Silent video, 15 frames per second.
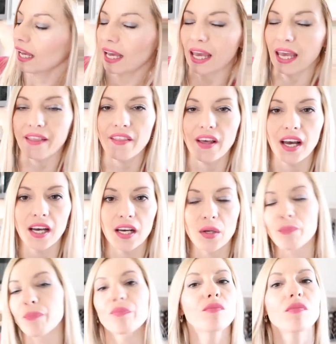and
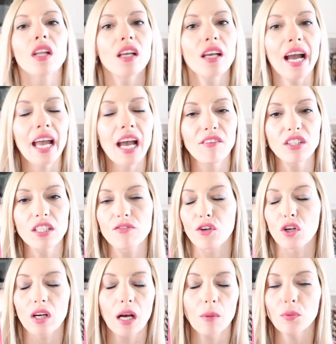I have this
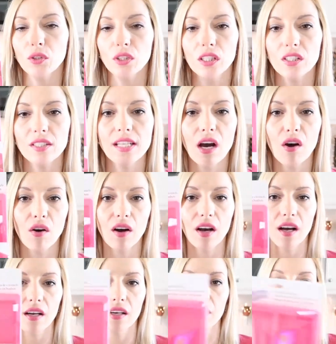for a couple years
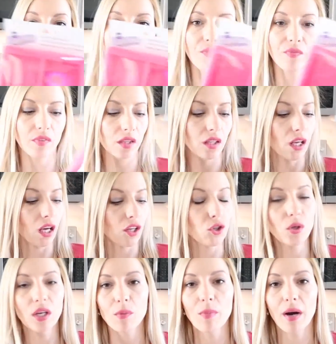now. You
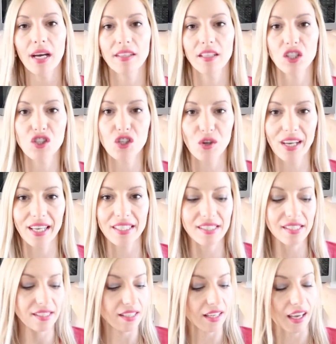can buy it at
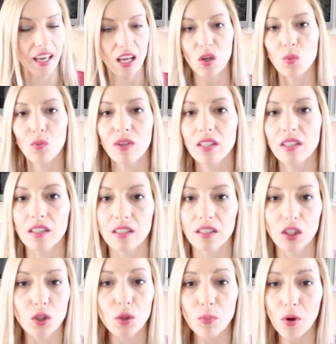Joann's, and with
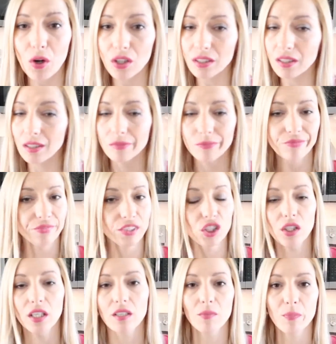a coupon you
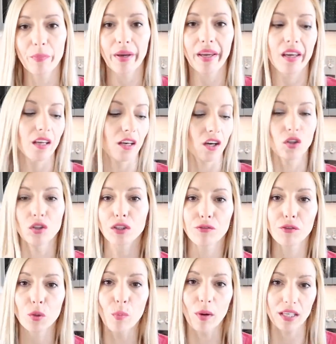can pay only a
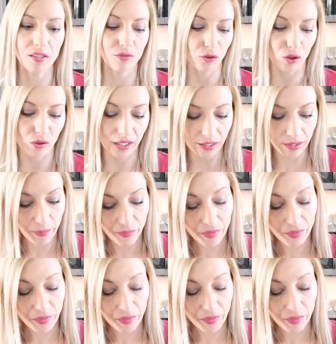few bucks for it.